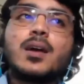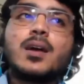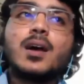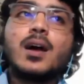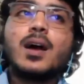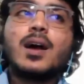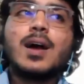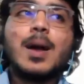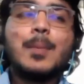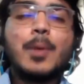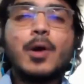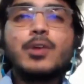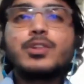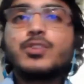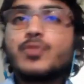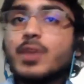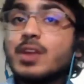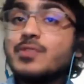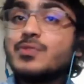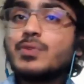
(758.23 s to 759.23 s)
Uh, about the
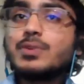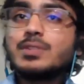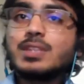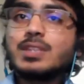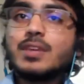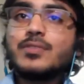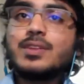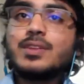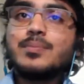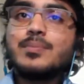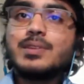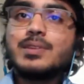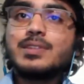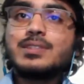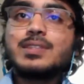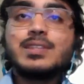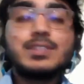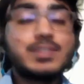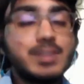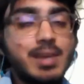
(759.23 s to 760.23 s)
twenty-four seven
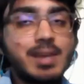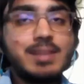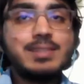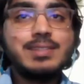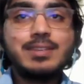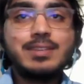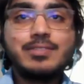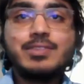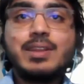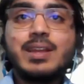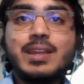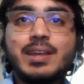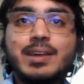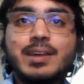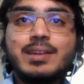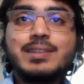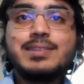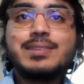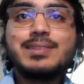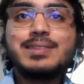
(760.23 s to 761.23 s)
business, yes, it really
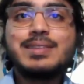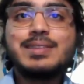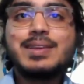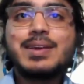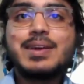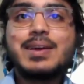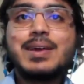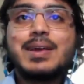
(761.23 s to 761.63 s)
is.